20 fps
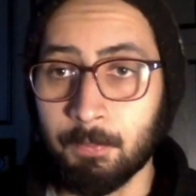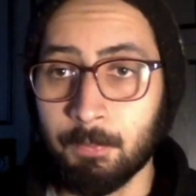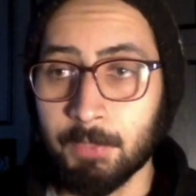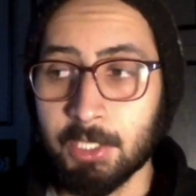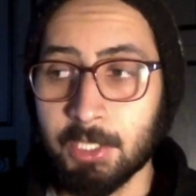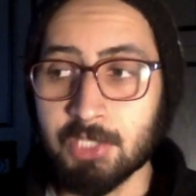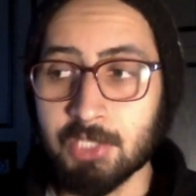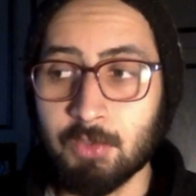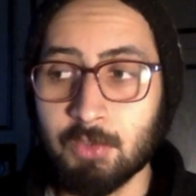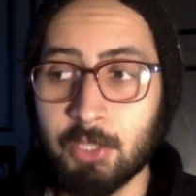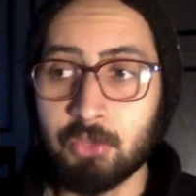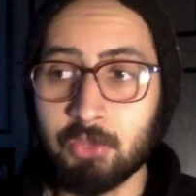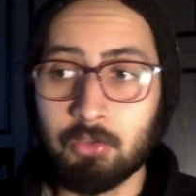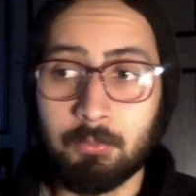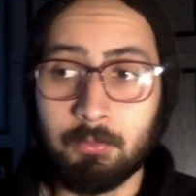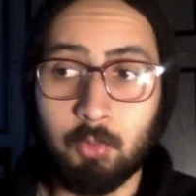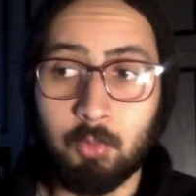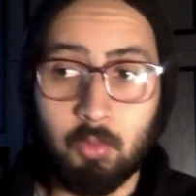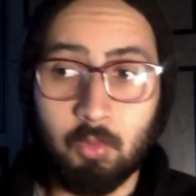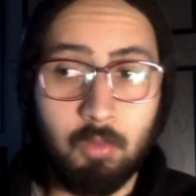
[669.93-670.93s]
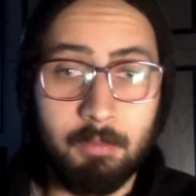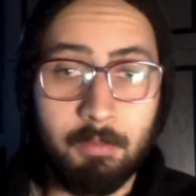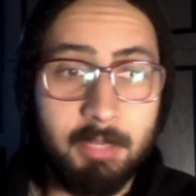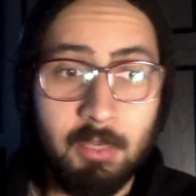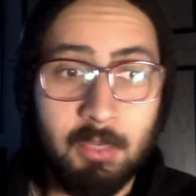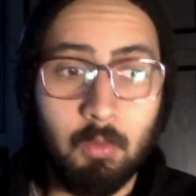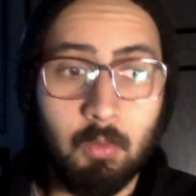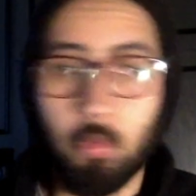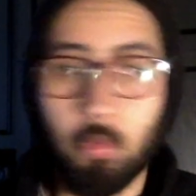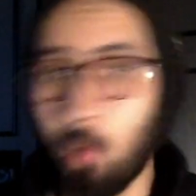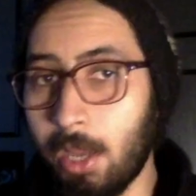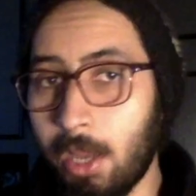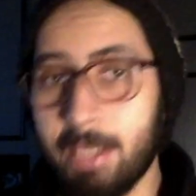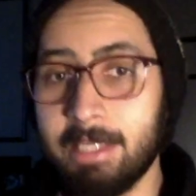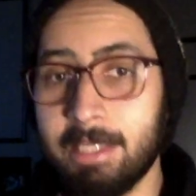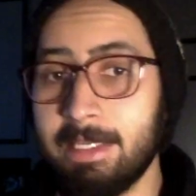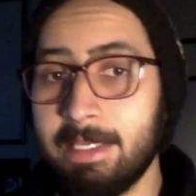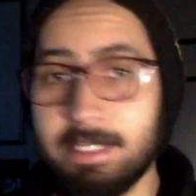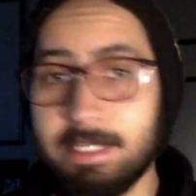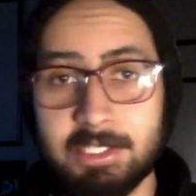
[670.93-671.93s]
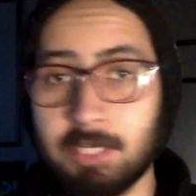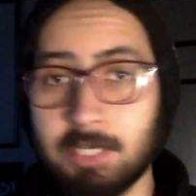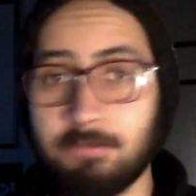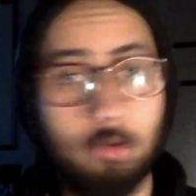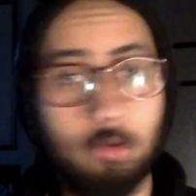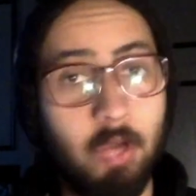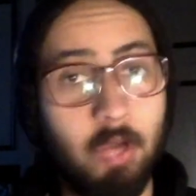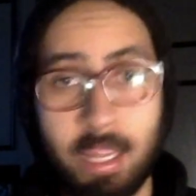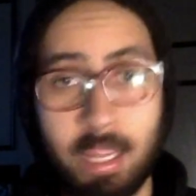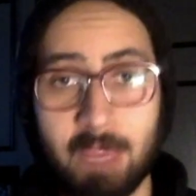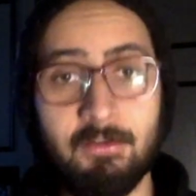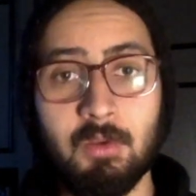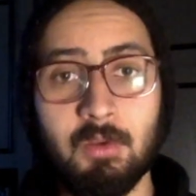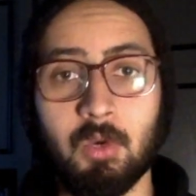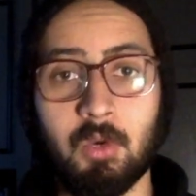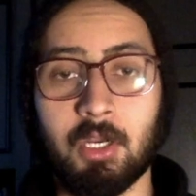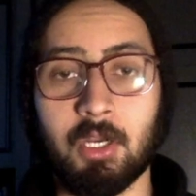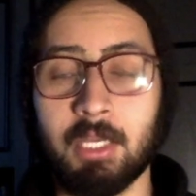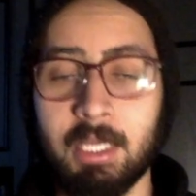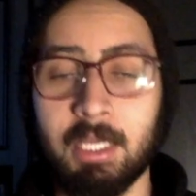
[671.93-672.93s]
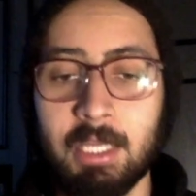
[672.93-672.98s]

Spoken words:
It's going to be way easier for everyone.